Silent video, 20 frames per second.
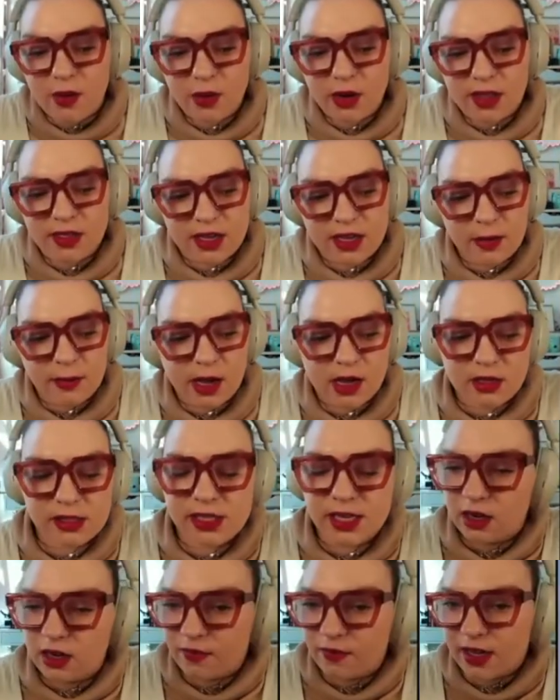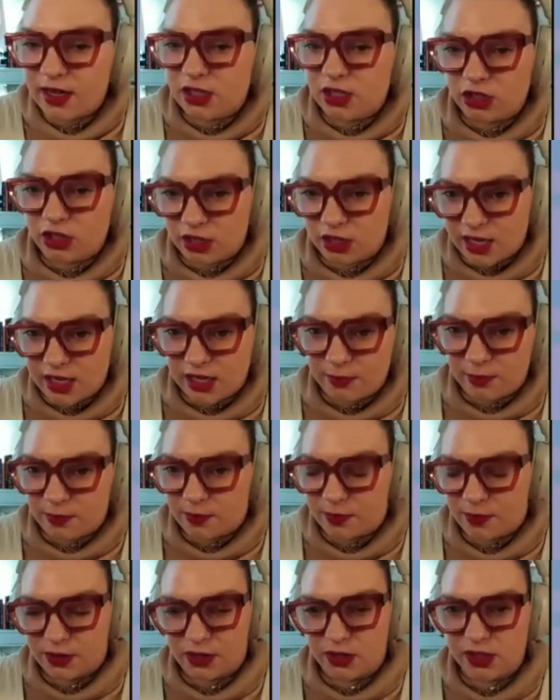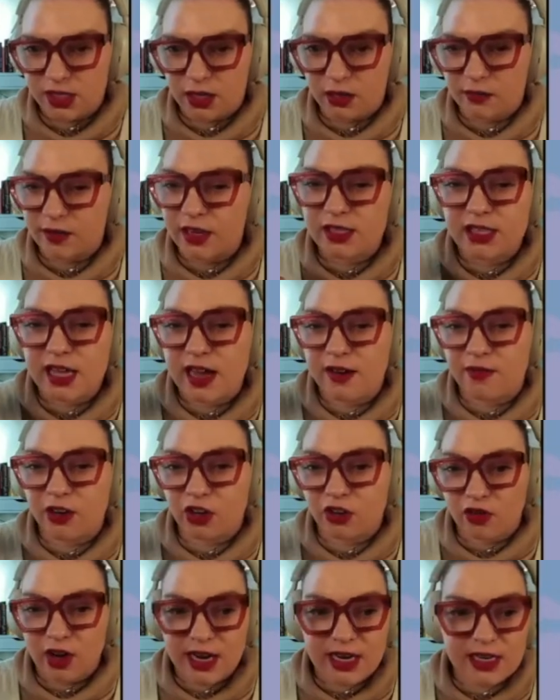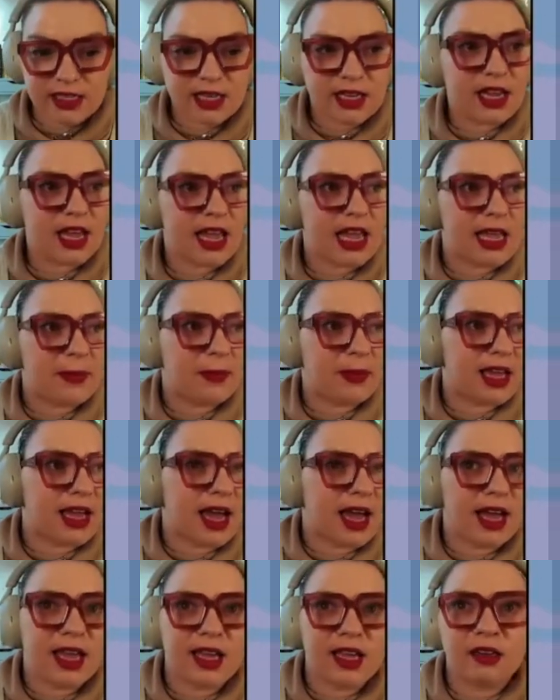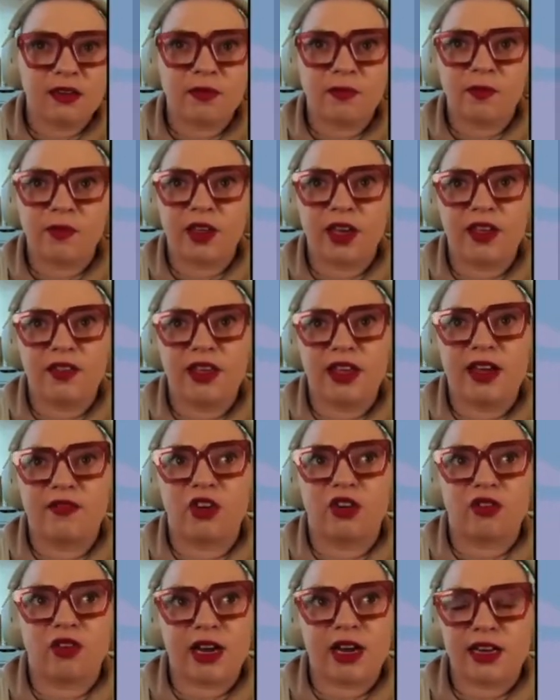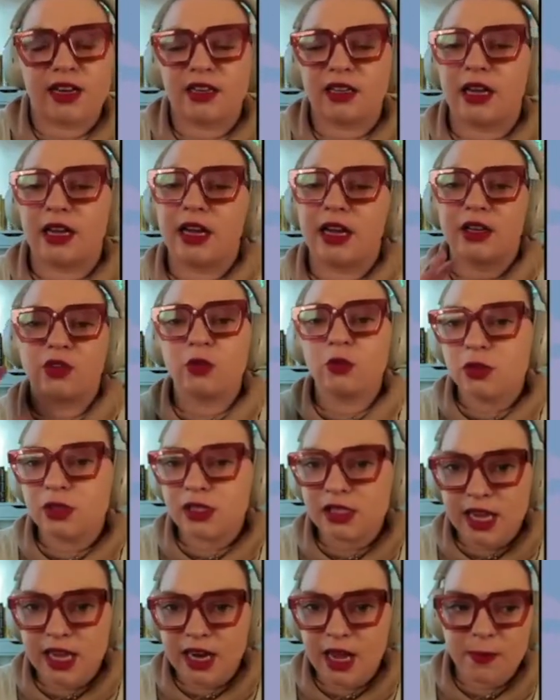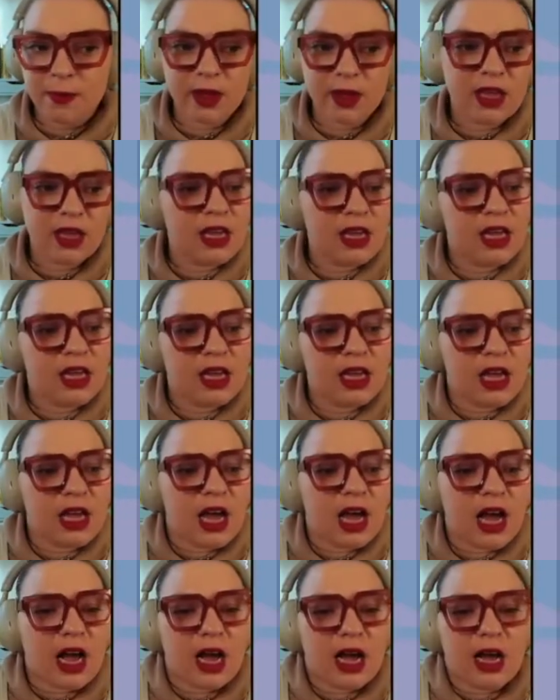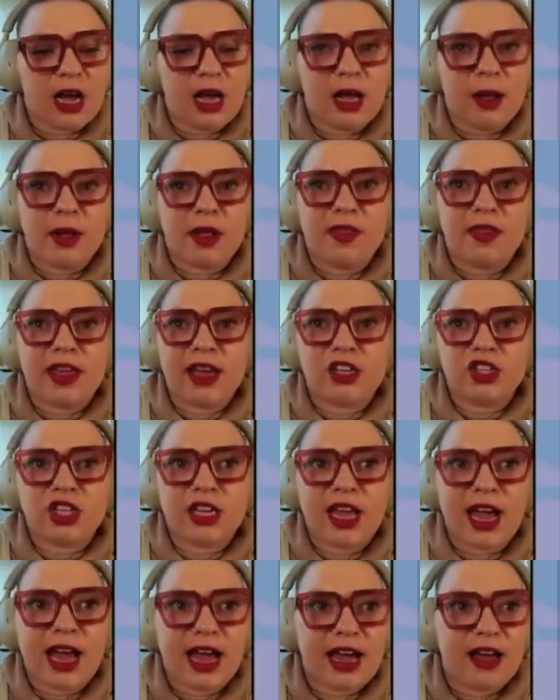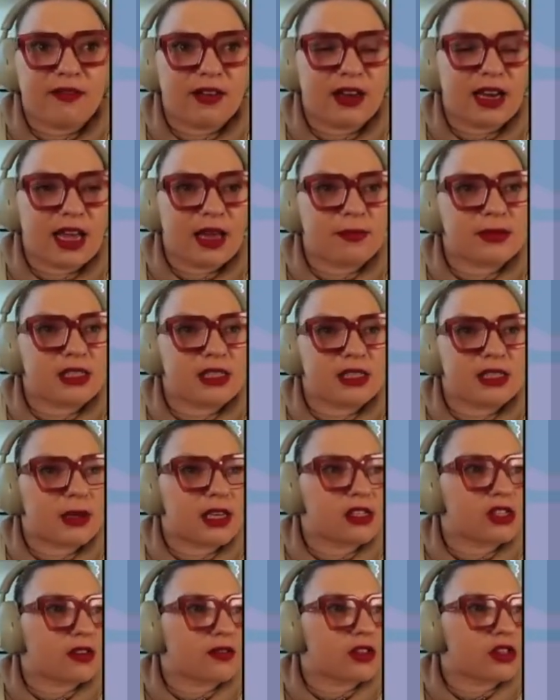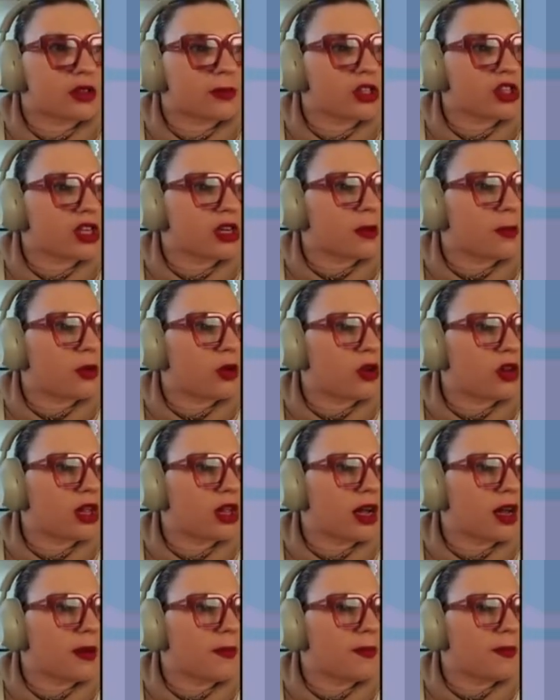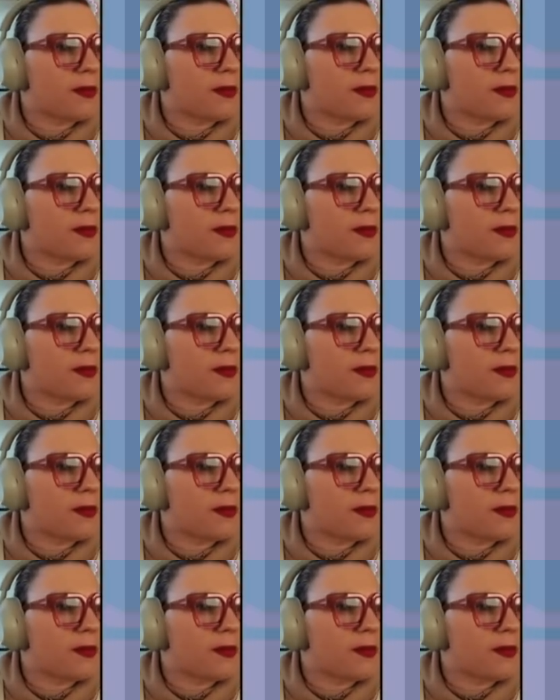when I think about sound effects and creating their own sound effects. They have a great API and they have a great tool setup. And they actually have an MCP server. So I'm actually going to pull up,